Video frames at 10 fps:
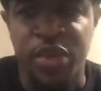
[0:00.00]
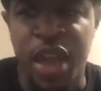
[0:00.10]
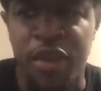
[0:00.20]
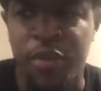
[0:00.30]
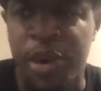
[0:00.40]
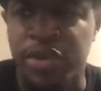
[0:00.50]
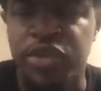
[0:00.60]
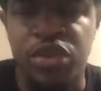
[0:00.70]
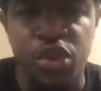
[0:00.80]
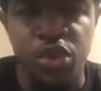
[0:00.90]
We have
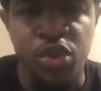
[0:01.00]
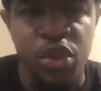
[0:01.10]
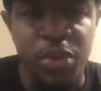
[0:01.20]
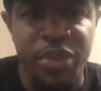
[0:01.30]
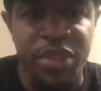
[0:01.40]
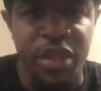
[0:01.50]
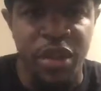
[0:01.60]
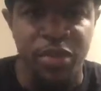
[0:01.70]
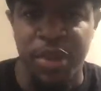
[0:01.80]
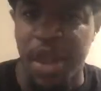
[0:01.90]
about 2%
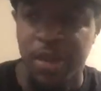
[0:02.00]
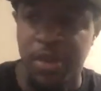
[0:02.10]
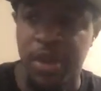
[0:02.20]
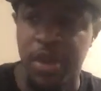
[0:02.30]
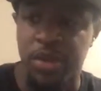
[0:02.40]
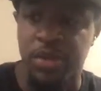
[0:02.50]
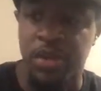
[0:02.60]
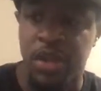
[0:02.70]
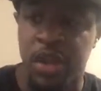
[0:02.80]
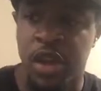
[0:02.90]
of Black males
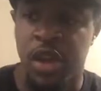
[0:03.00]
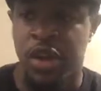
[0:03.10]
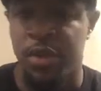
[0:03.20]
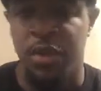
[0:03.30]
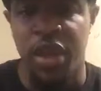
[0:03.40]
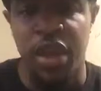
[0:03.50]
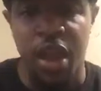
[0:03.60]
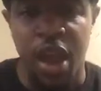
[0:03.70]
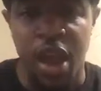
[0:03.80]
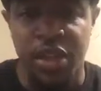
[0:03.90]
in
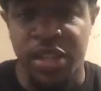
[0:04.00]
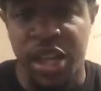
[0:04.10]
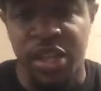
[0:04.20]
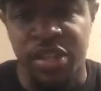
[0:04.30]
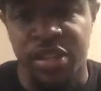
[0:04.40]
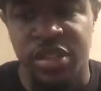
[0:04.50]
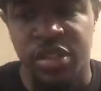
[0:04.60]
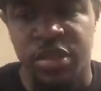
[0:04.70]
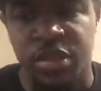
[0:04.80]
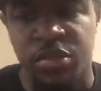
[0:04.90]
our education
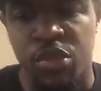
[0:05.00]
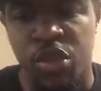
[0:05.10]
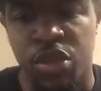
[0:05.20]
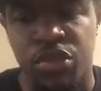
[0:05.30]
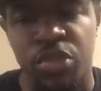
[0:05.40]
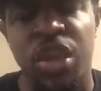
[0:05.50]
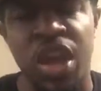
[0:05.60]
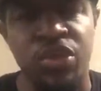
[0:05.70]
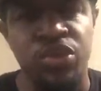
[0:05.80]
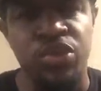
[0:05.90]
system going through
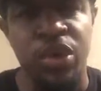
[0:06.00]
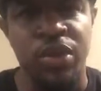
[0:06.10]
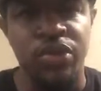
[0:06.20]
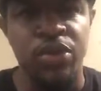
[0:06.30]
K through 12.